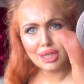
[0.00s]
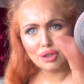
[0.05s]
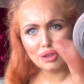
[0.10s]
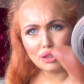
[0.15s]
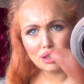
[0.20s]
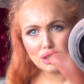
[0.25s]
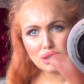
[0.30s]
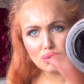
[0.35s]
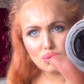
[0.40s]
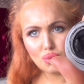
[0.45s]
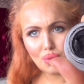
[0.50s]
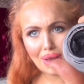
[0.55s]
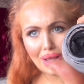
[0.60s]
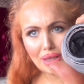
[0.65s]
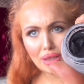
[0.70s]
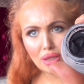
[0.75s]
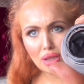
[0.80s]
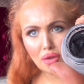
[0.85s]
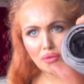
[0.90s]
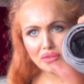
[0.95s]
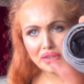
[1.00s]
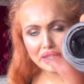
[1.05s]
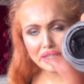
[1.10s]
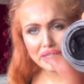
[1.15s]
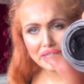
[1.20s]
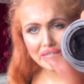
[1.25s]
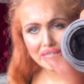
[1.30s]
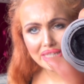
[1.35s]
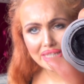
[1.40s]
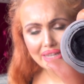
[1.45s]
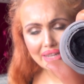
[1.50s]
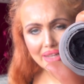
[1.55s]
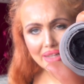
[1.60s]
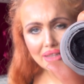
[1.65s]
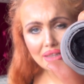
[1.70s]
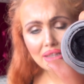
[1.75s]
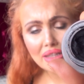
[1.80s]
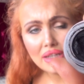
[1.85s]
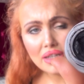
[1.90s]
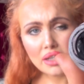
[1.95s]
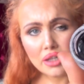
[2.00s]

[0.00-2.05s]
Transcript: It's well loved, as you can tell.